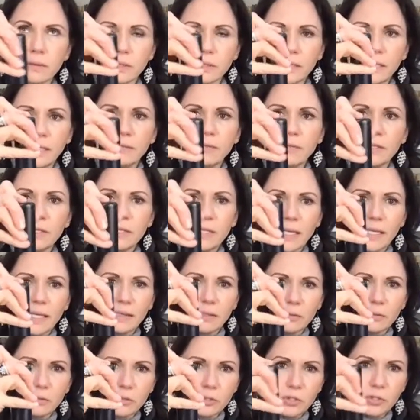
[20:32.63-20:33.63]
even like
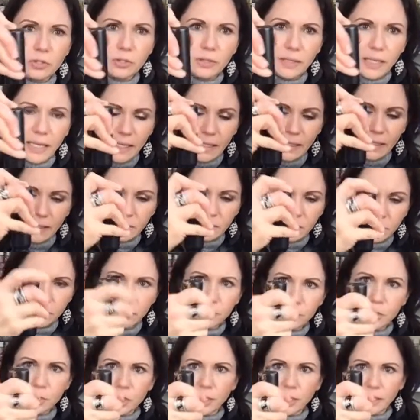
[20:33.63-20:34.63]
those cans
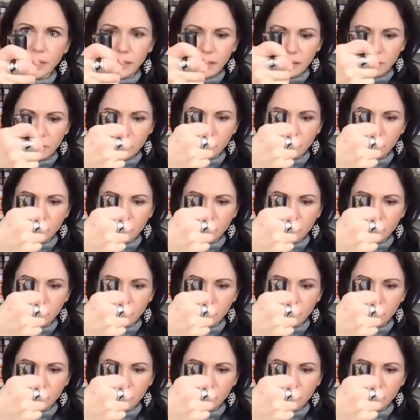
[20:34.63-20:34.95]
of chicken.